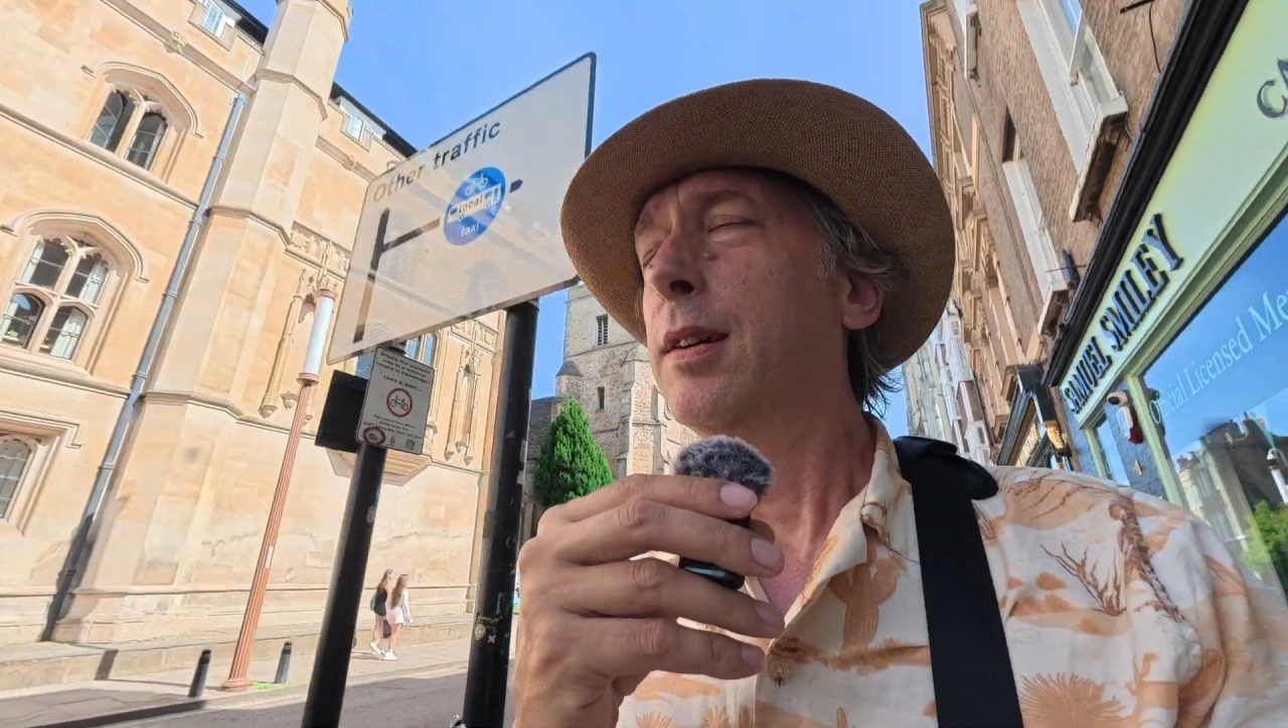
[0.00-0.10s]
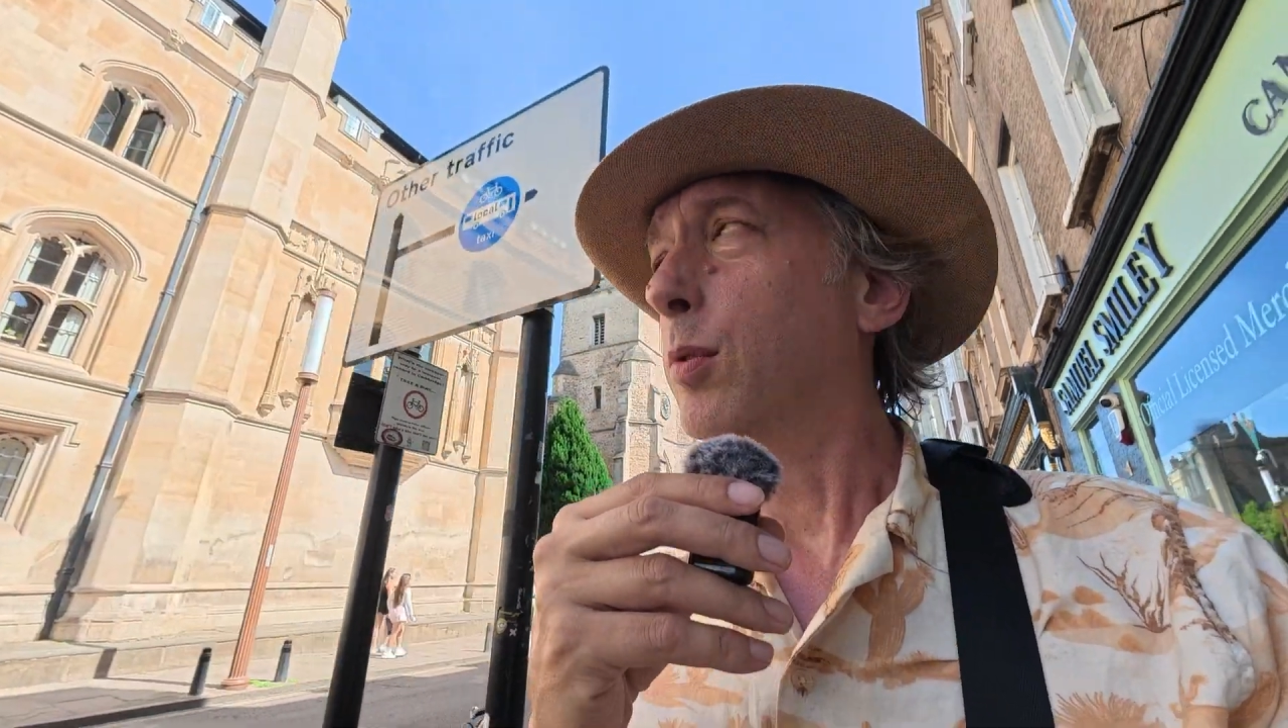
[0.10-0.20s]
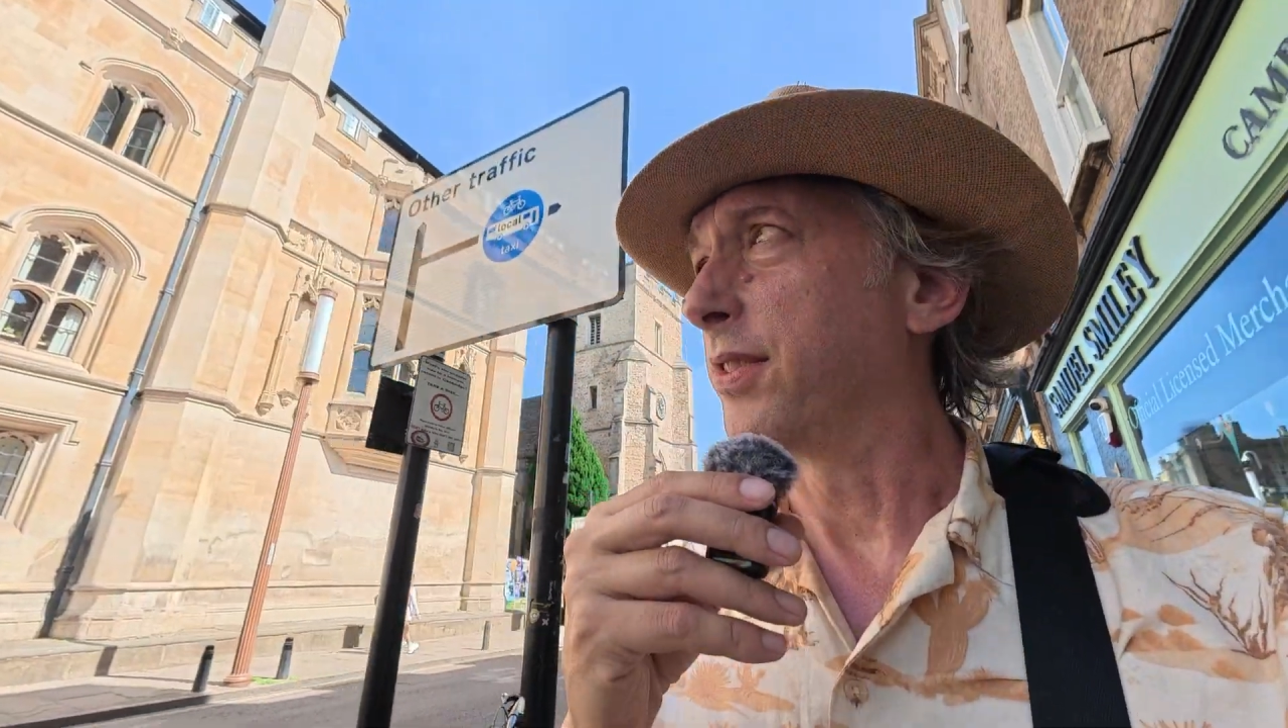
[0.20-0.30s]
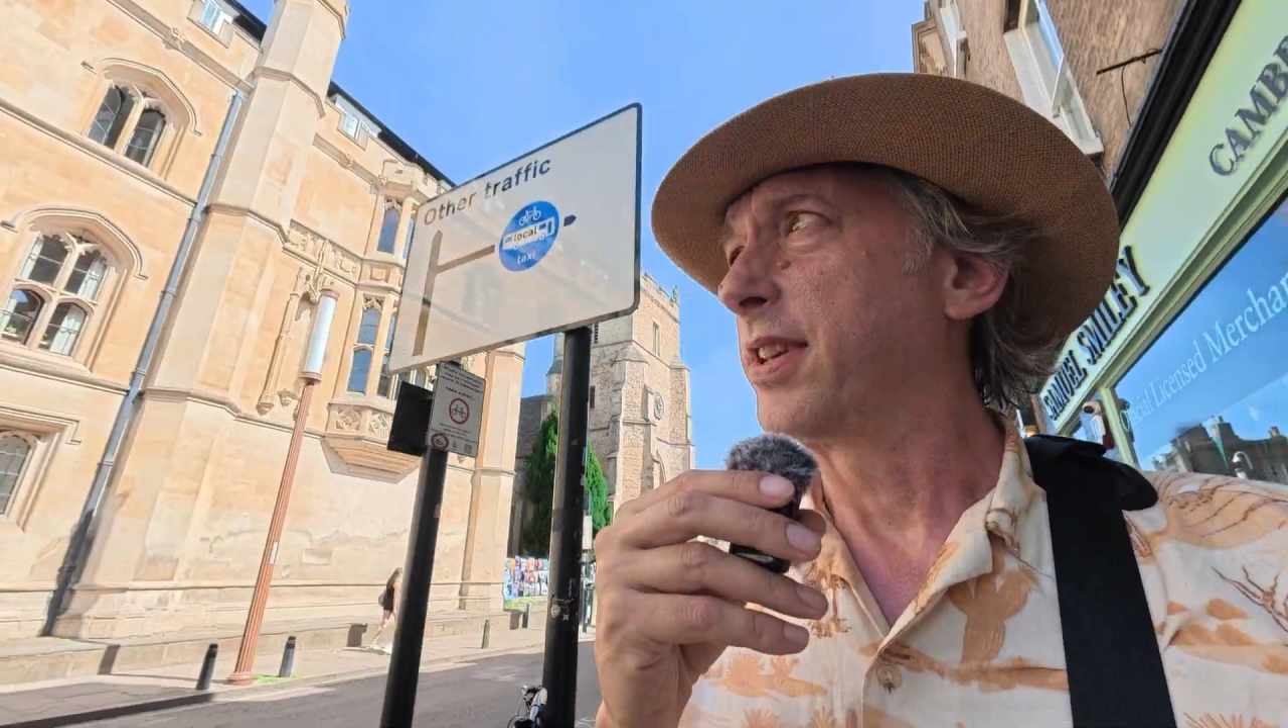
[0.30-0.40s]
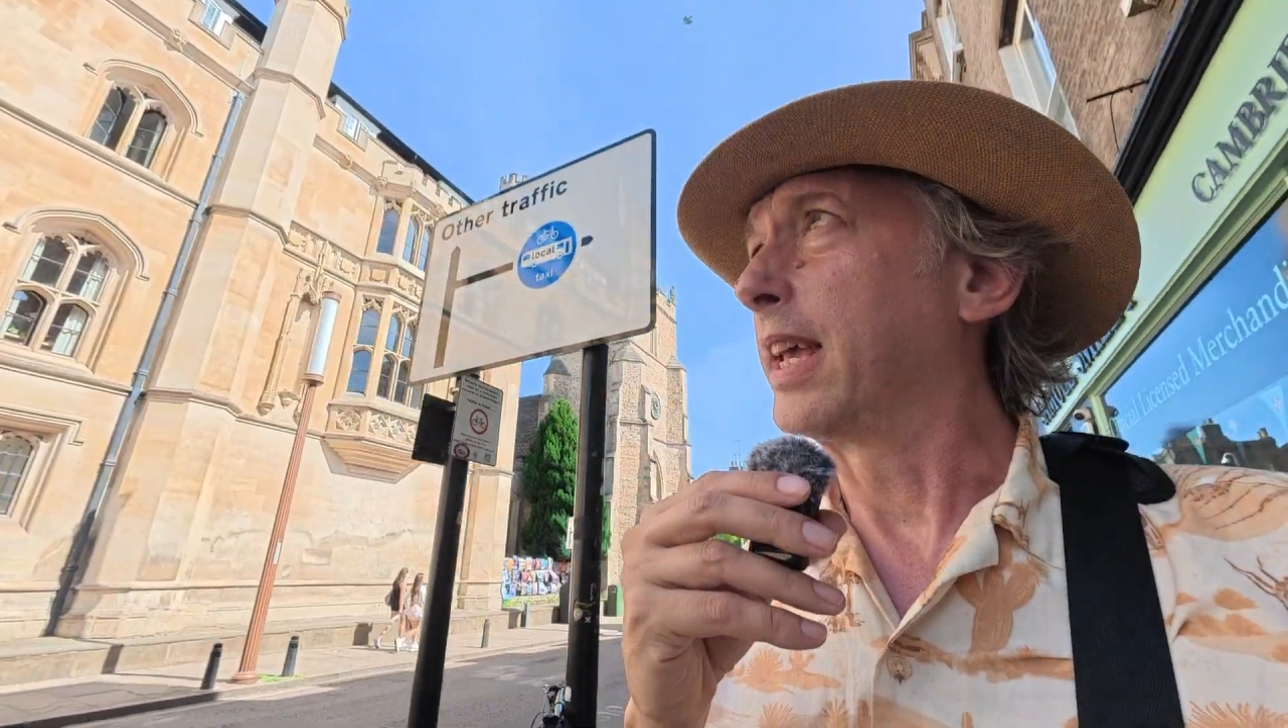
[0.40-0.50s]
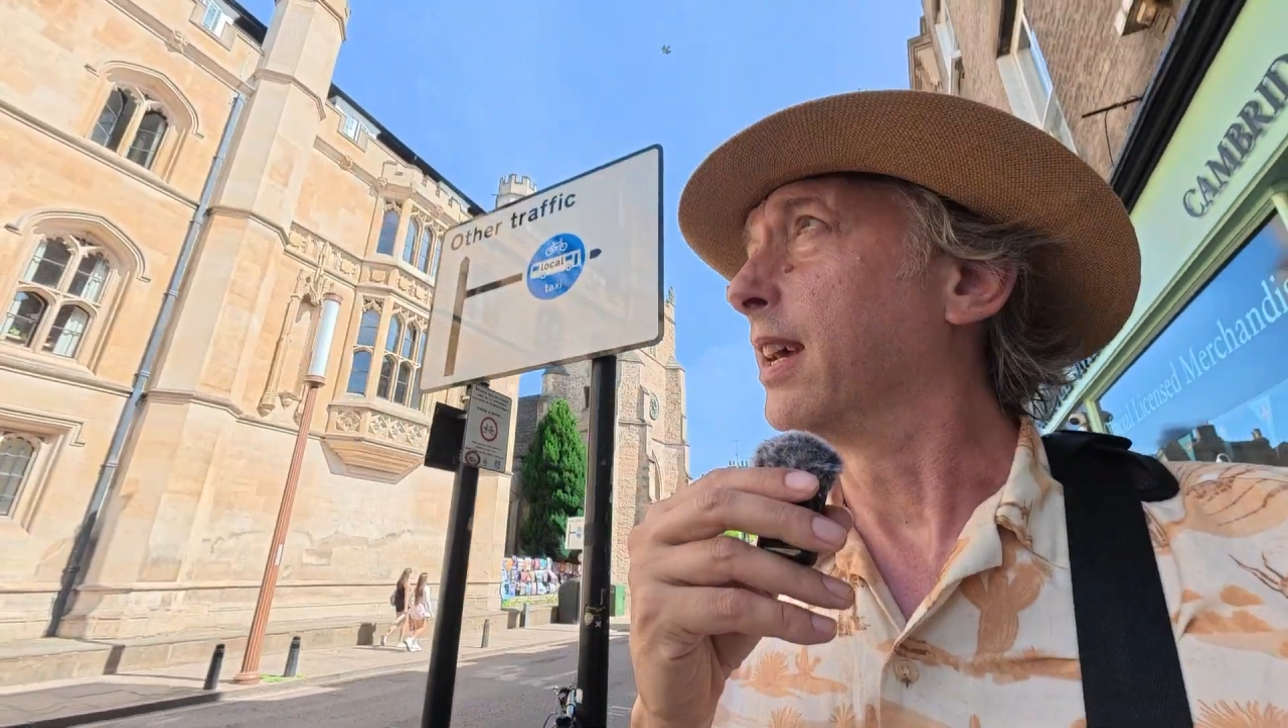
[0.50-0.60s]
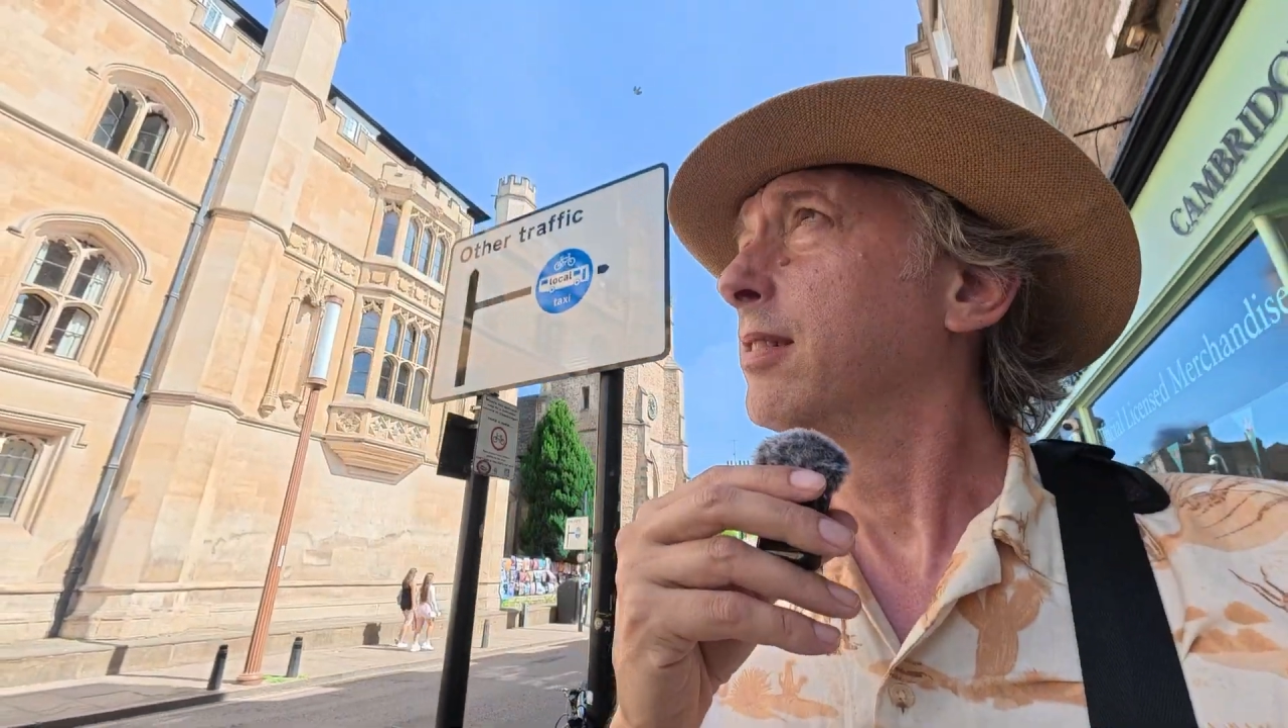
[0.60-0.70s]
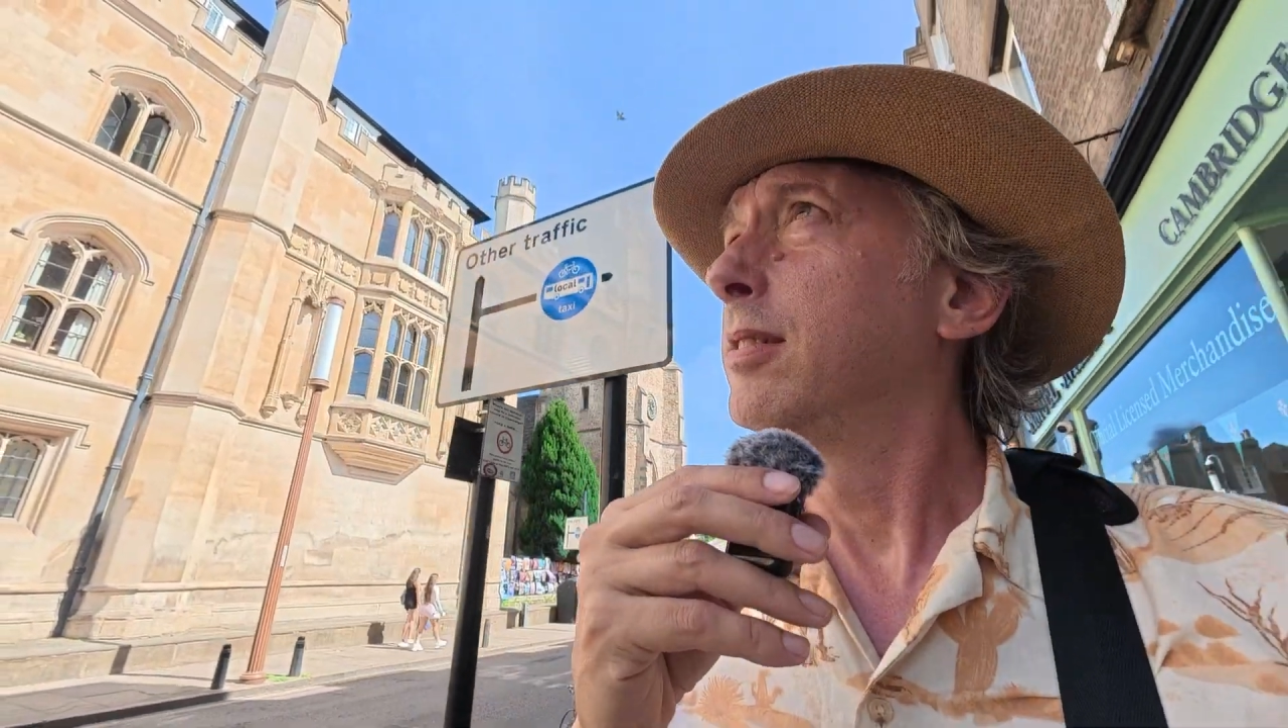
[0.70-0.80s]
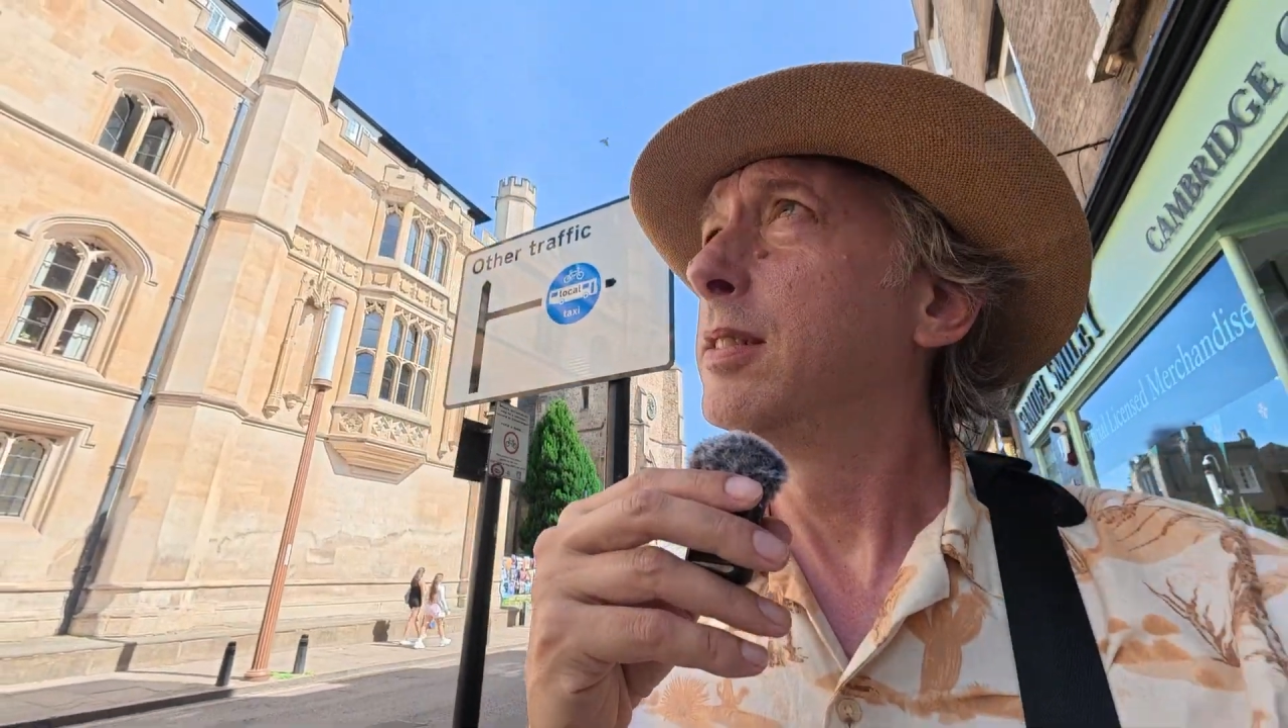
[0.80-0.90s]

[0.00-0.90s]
what's here,